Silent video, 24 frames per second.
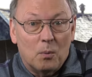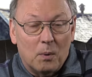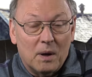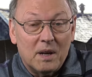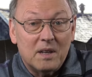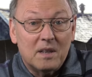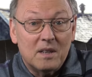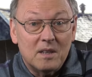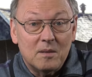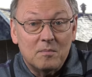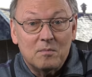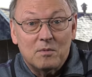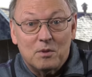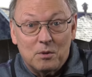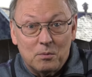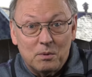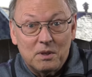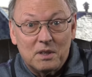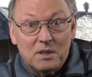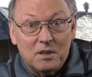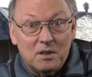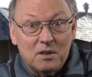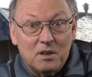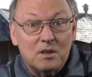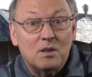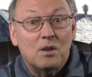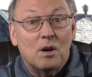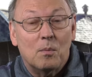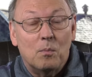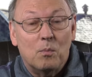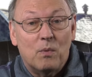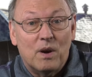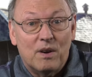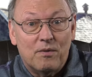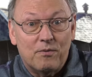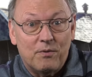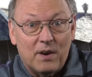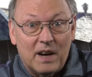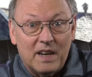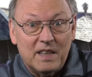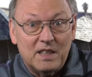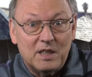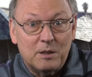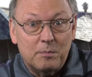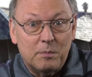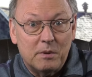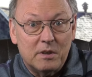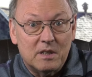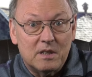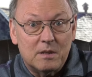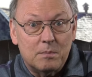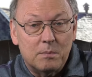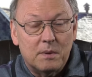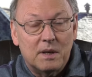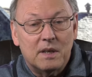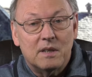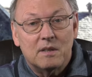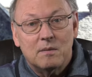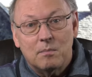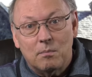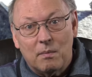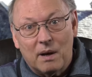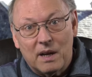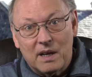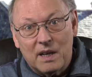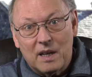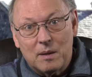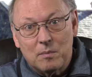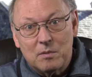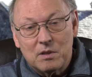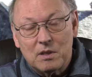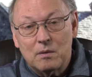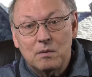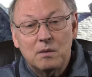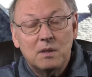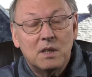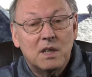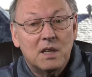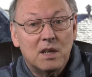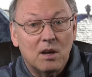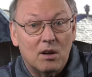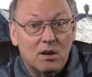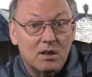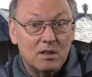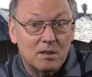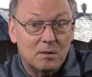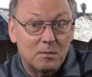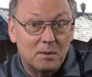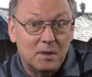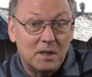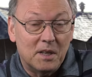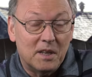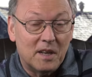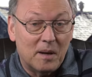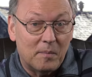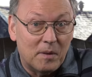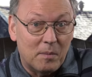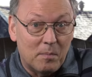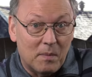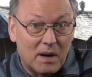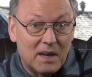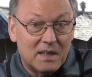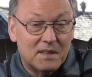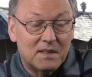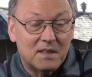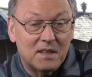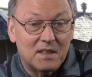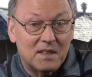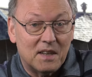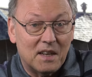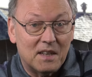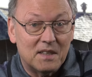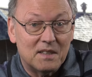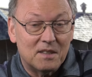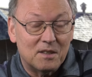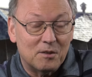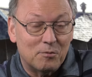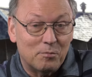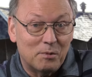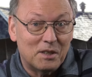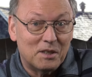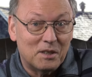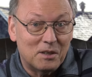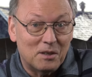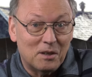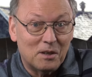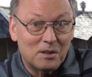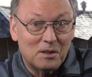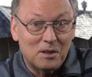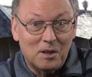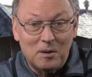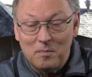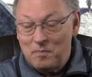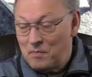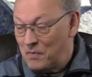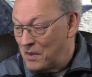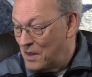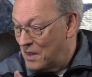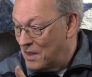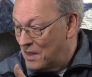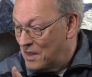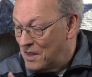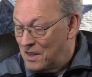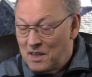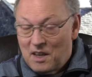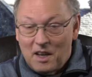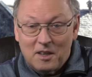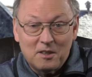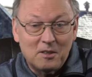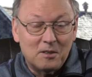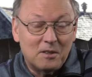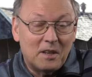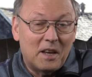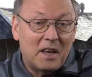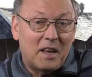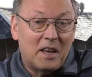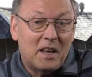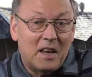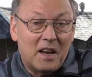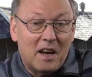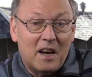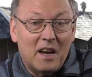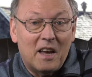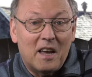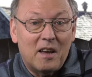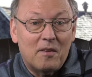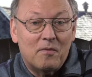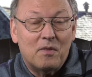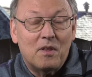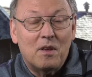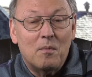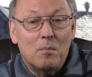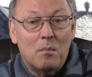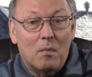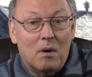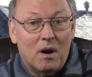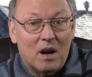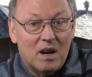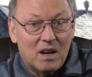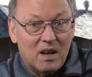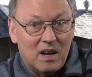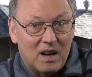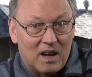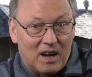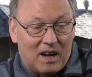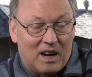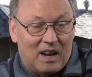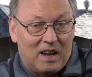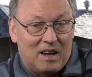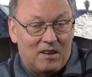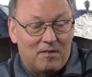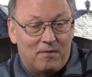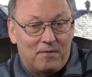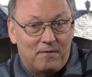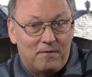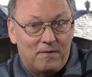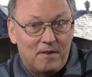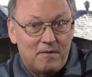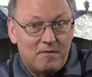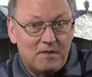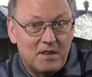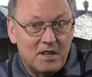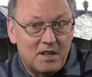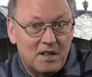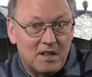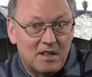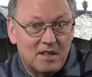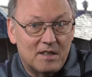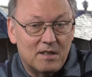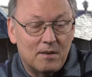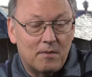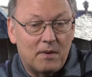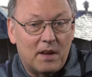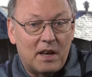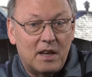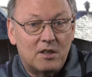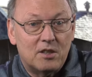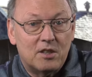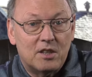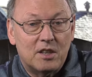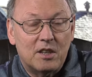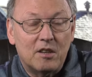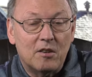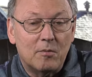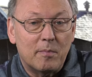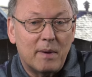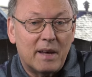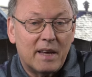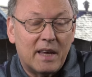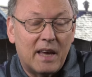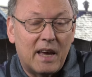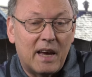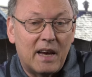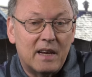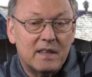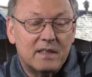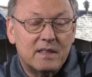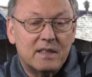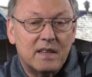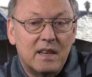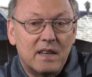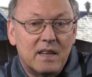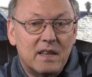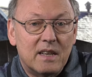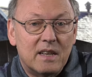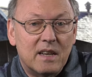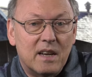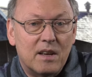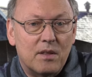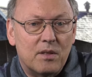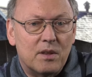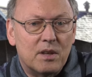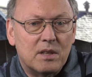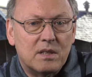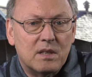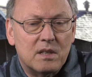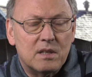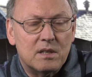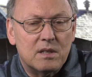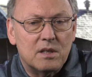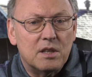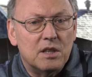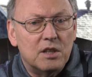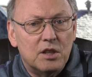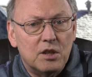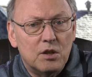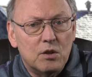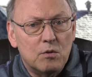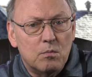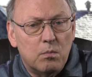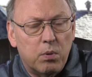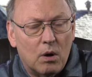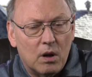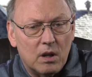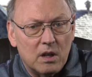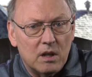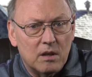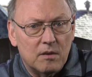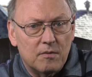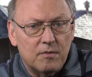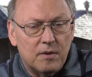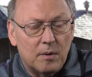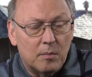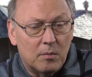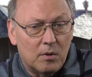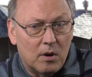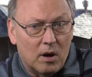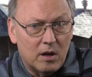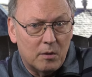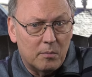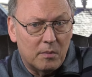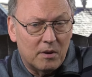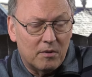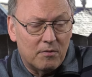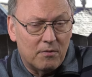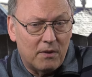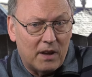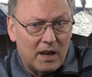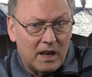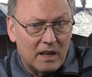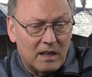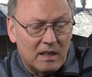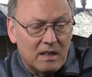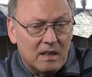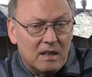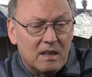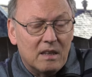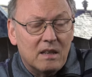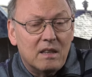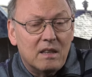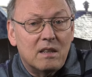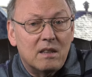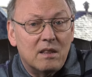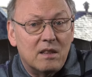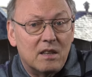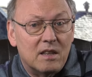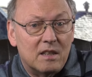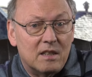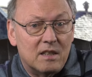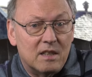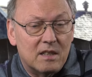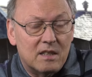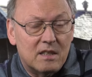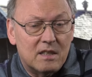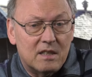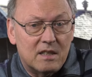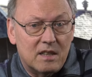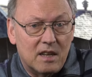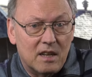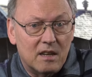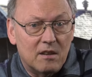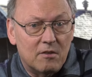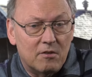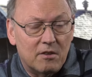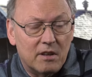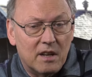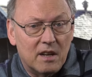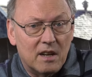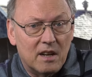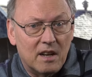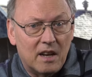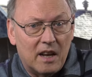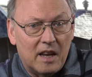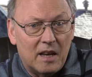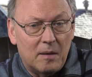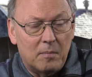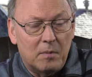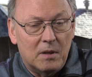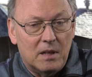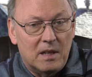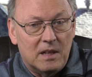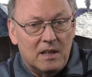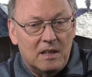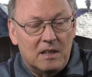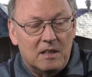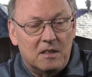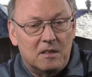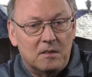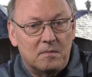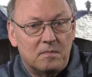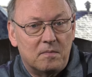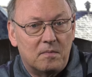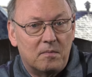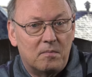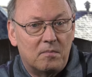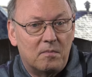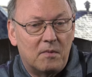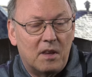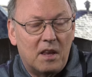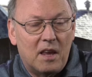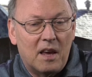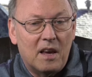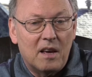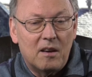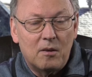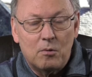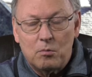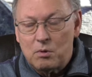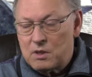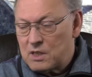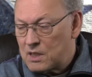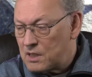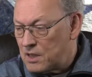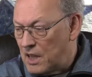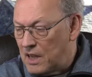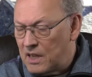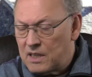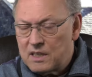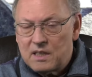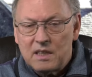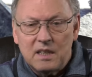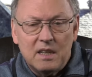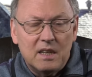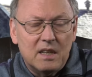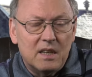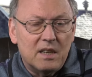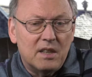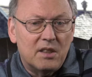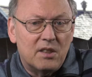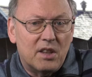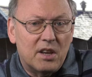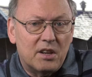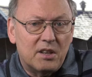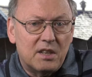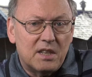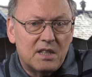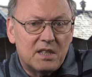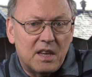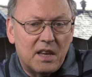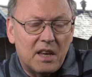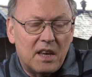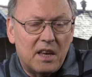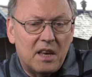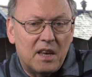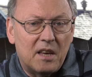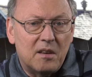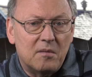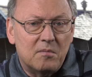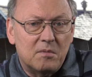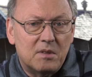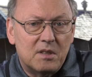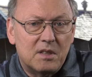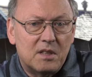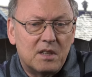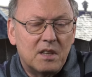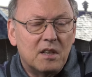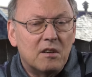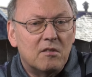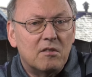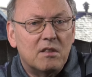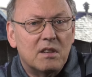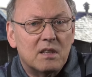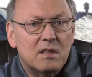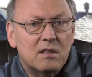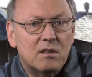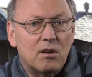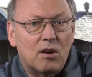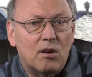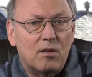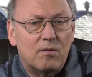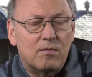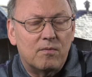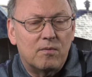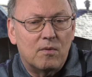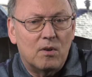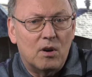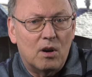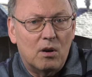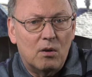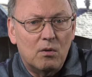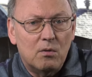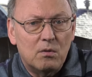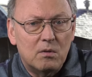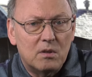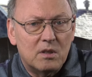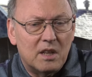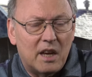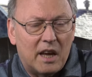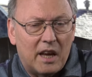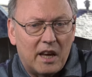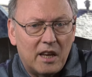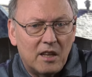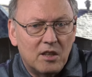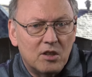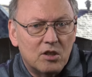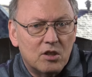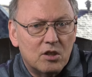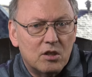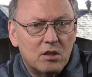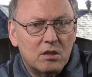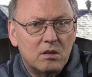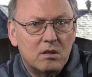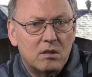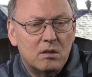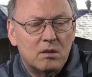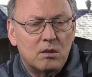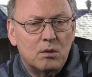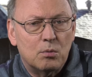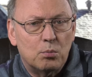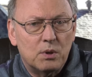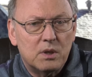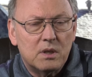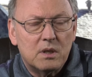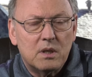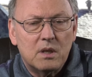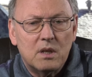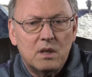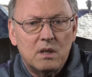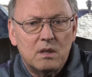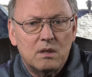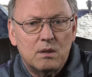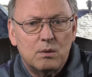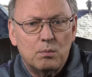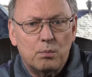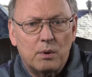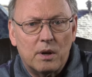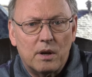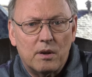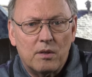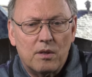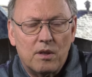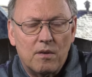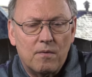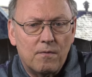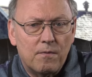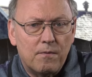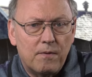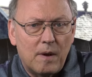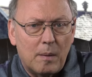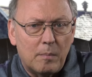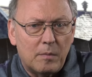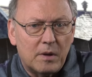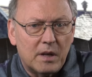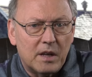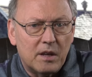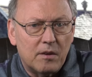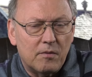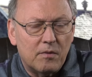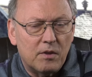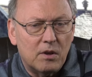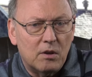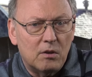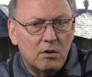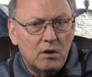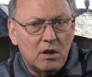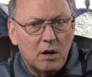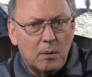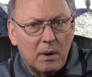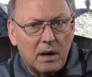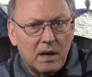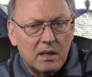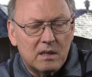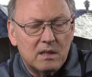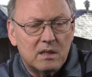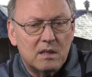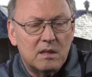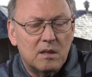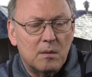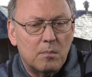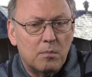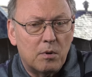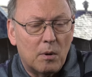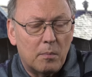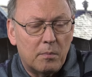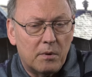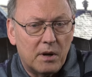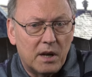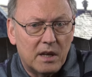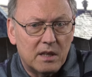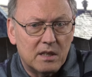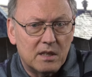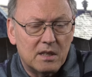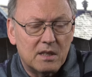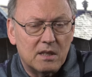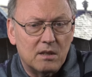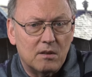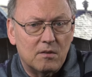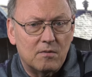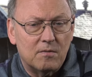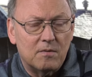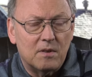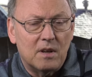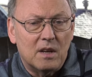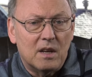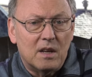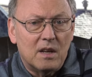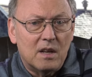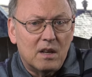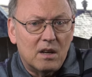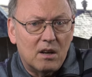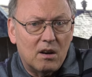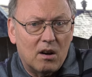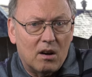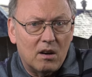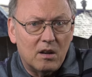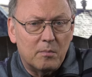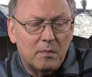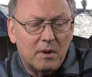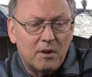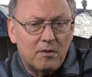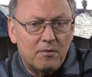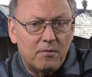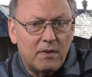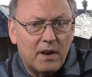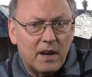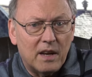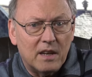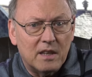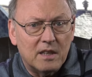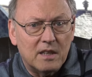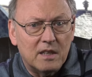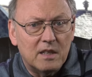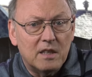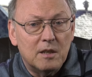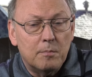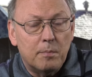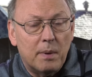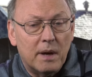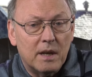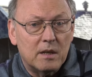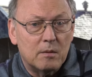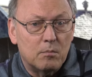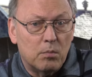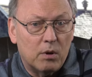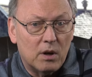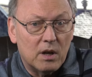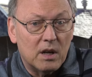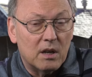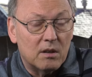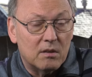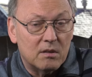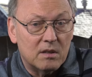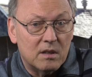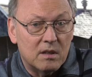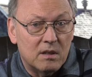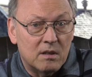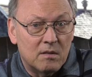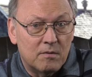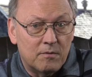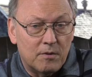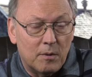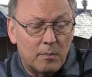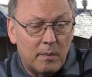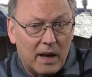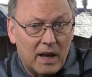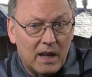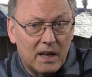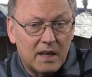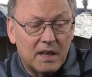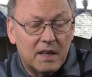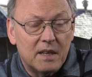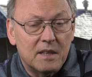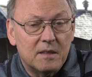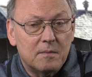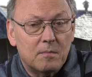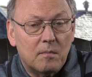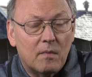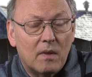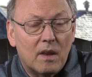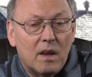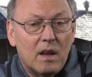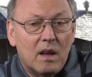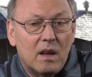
Welcome to Whisky.com, where fine spirits meet. My name is Lüning, Horst Lüning. I'm the master taste of Whisky.com. And today I have the Mortlach, 15 years of age, here in my cask. And this is the new bottle from Gordon MacPhail, the distillery label. Yeah, what's that? There is a series of old ancient whiskies where the family of the Urquharts, the proprietors of Gordon MacPhail, independent bottler from Elgin,